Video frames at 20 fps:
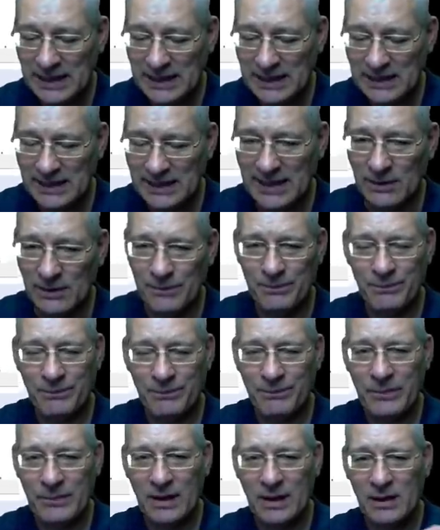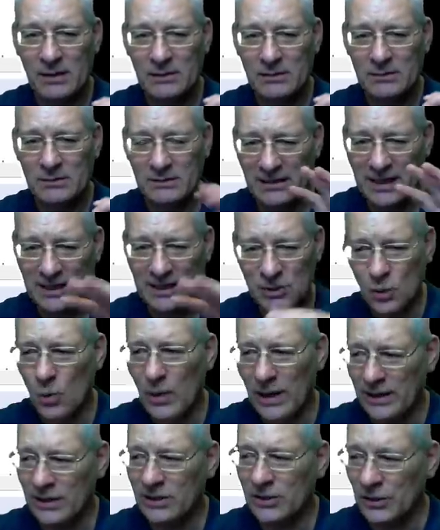Now that's all
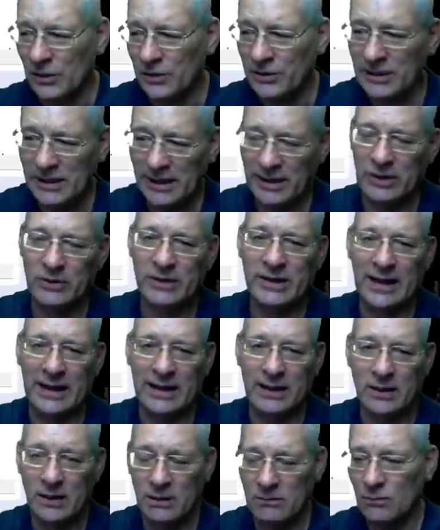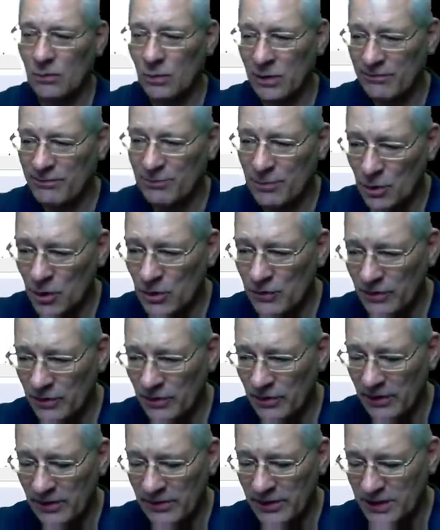well and good and okay we've
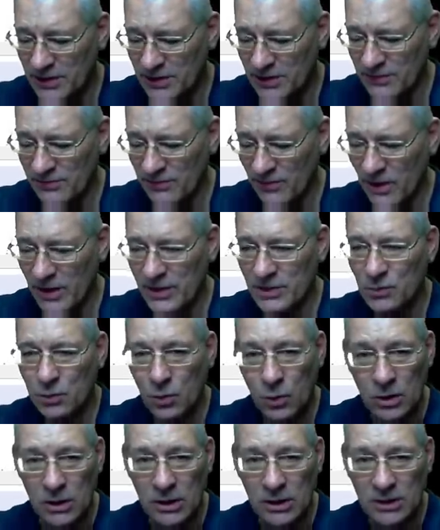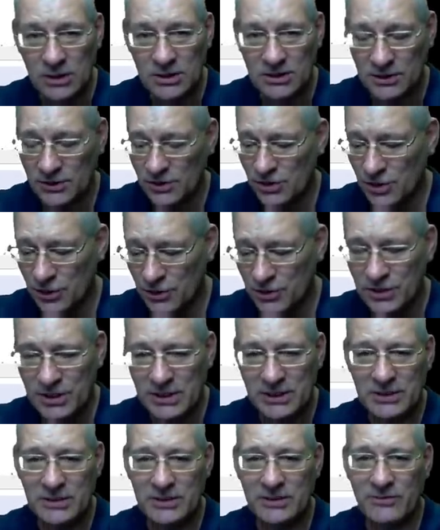proven that this device works and tunes
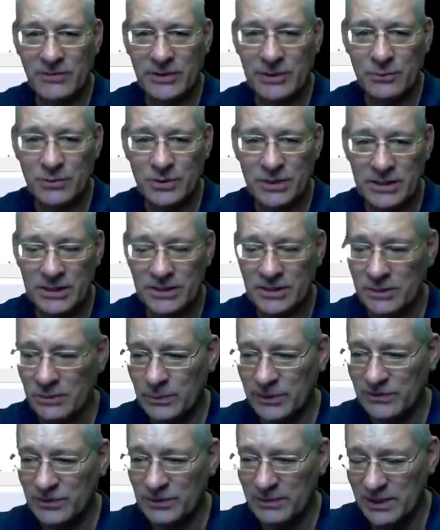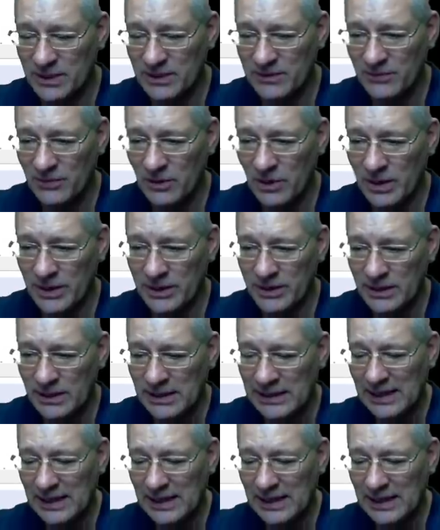into the frequencies that we've specified